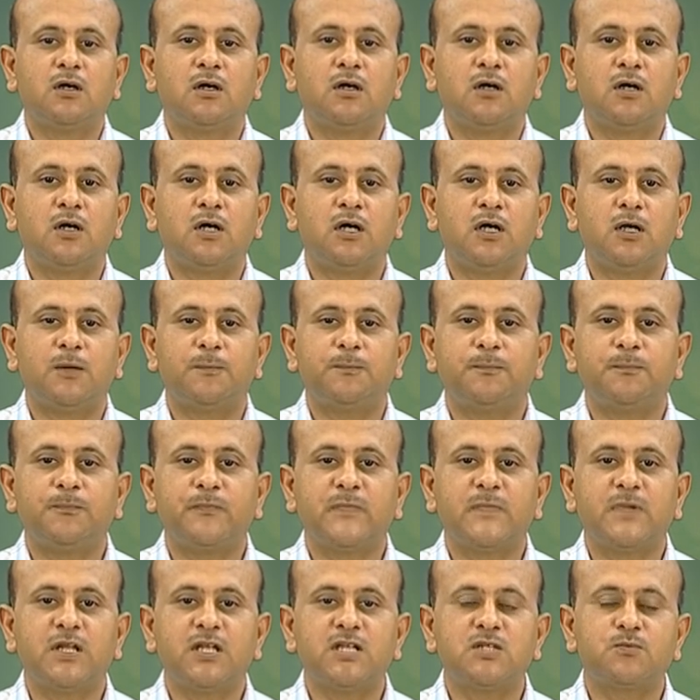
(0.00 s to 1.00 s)
uh,
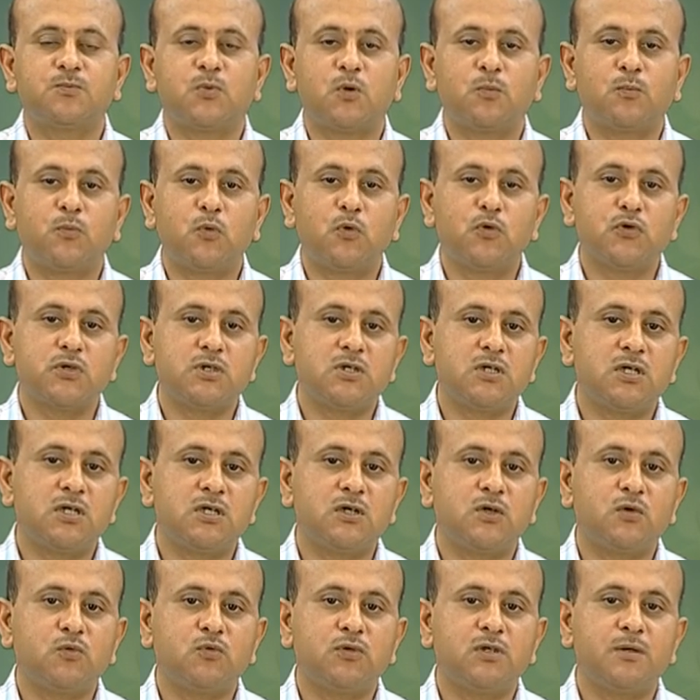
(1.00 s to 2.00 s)
is proportional
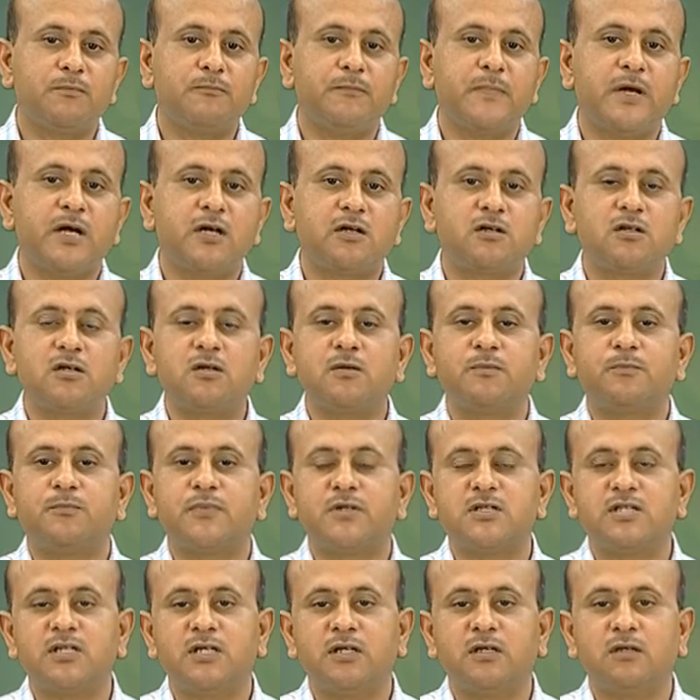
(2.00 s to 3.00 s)
to the matter
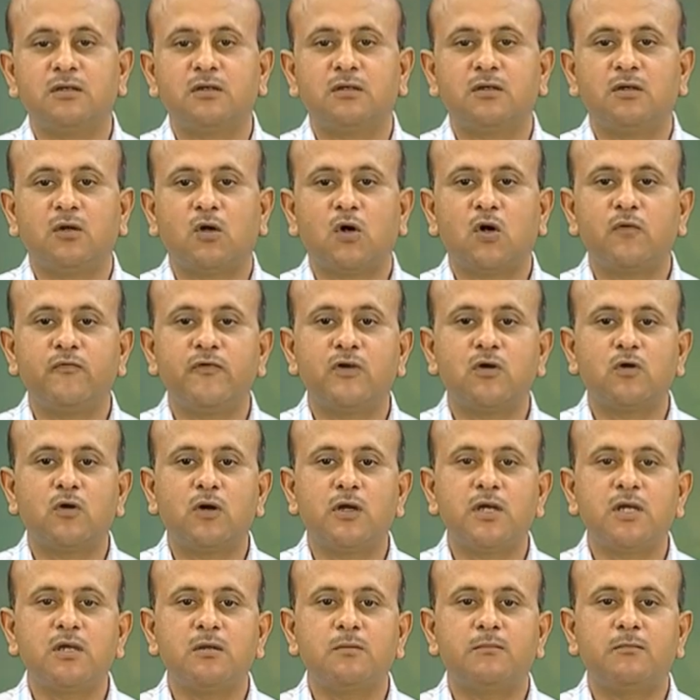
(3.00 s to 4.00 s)
present or we call
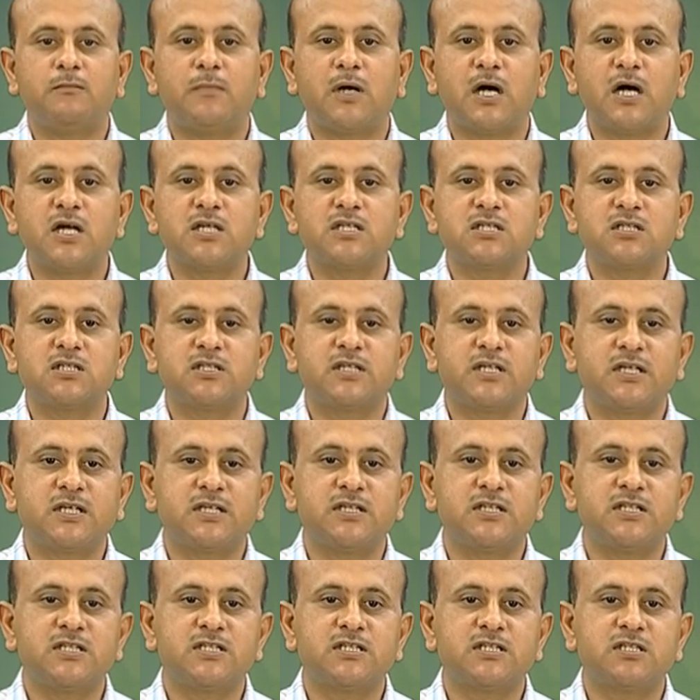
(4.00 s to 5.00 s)
it mass
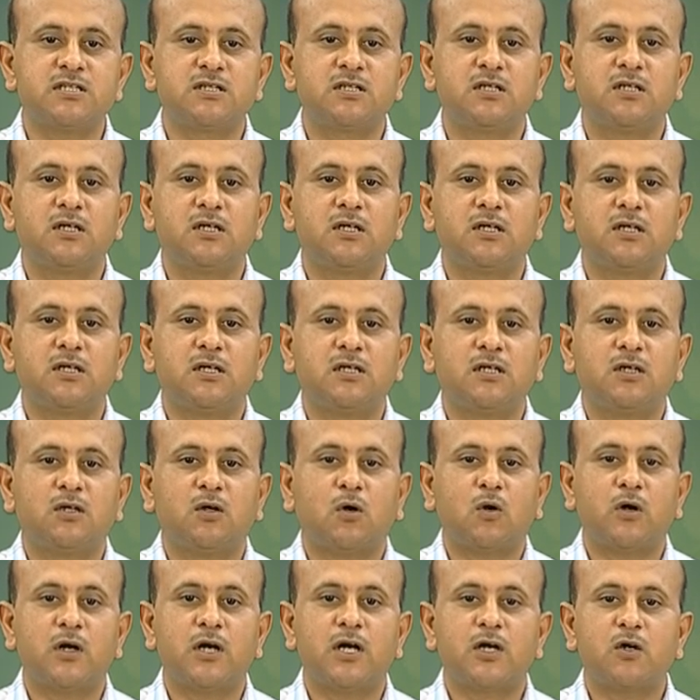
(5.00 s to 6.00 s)
thickness
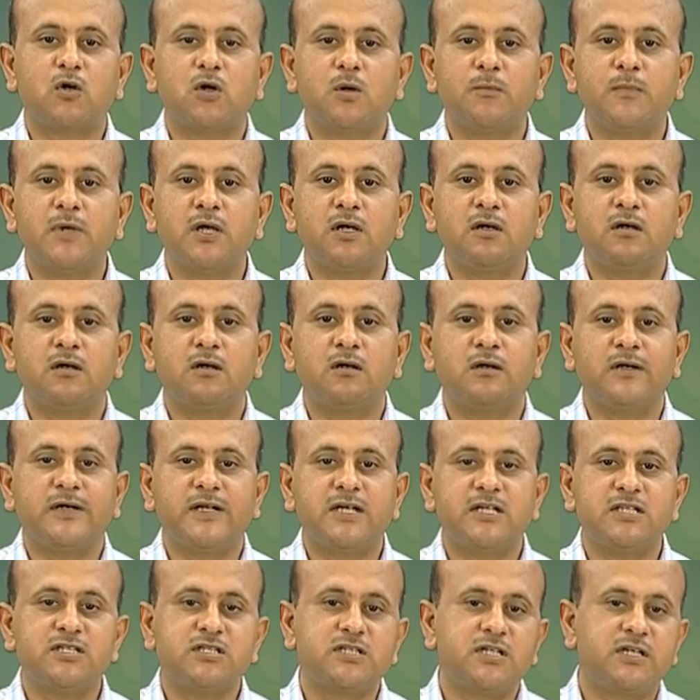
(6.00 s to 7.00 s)
or atomic
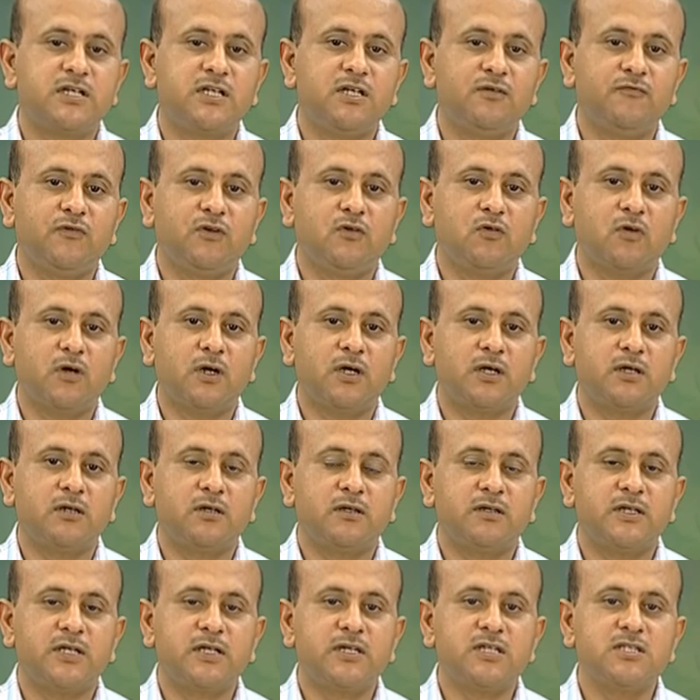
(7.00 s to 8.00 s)
density we call it
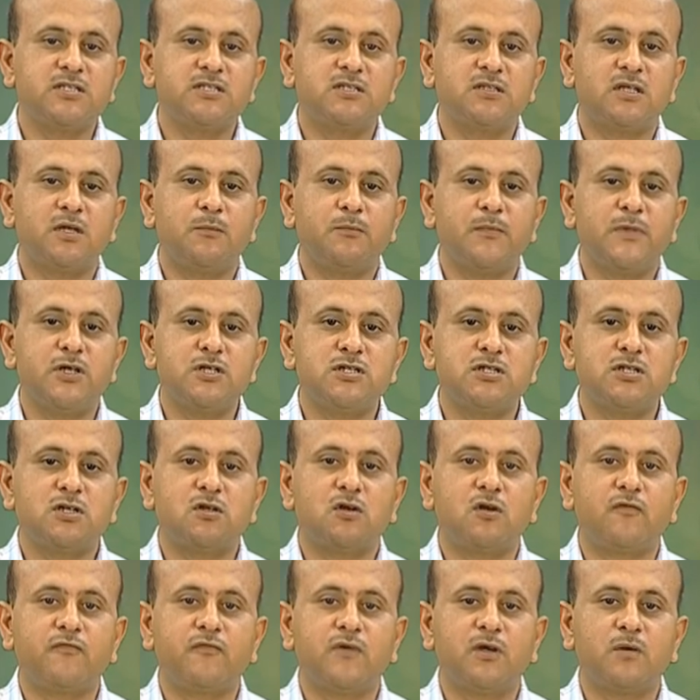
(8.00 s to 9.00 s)
that is a measure
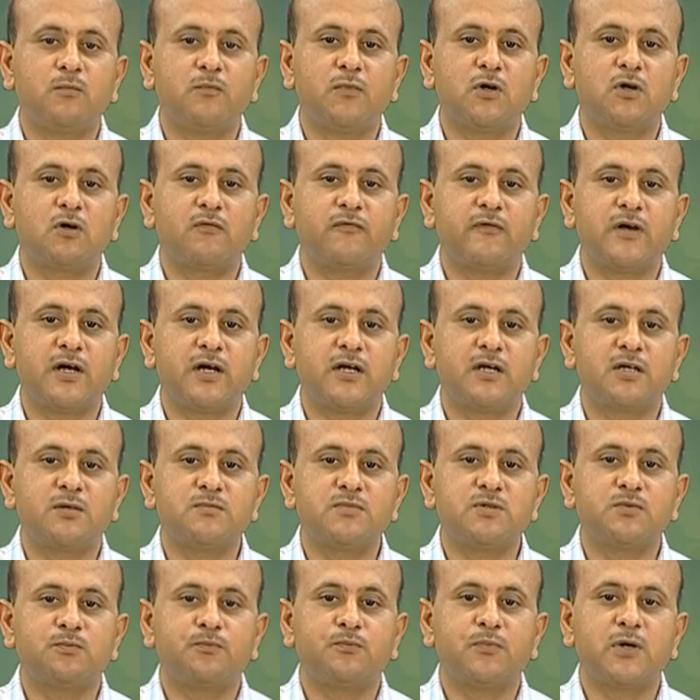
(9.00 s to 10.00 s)
of number of
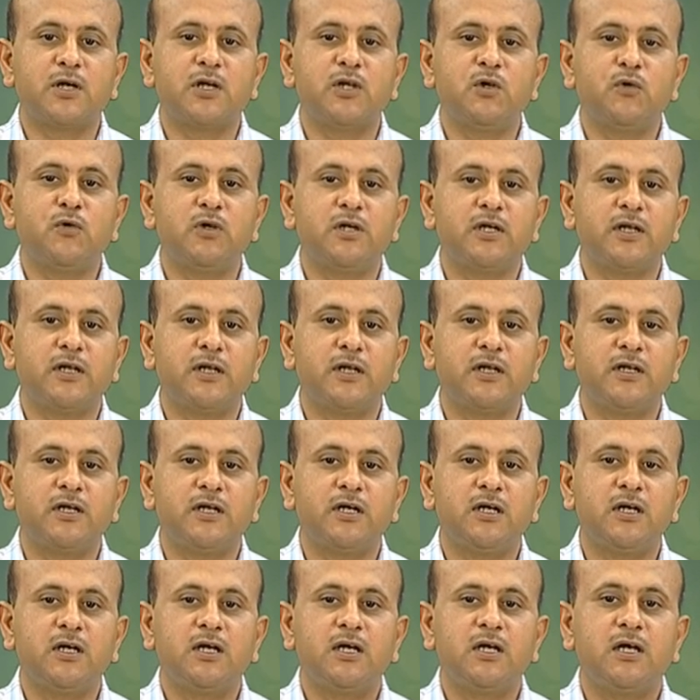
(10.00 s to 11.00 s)
atoms per unit area
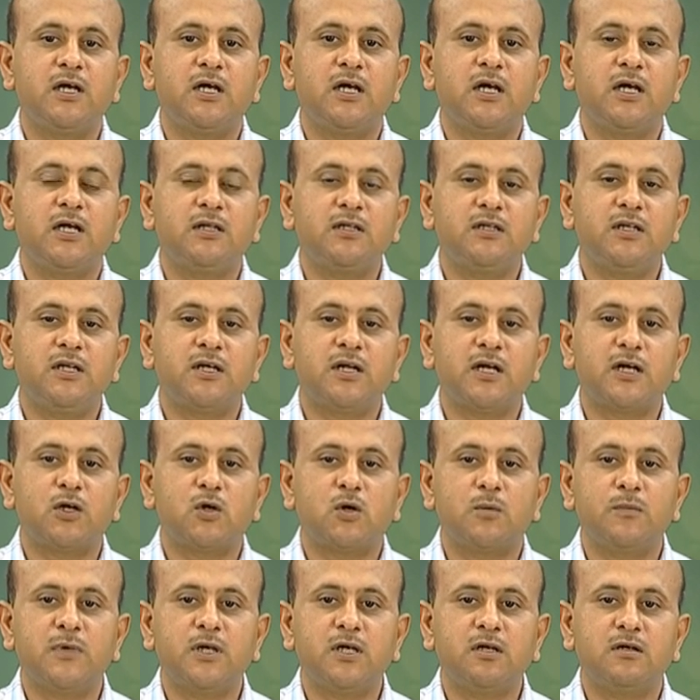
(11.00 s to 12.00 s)
and their atomic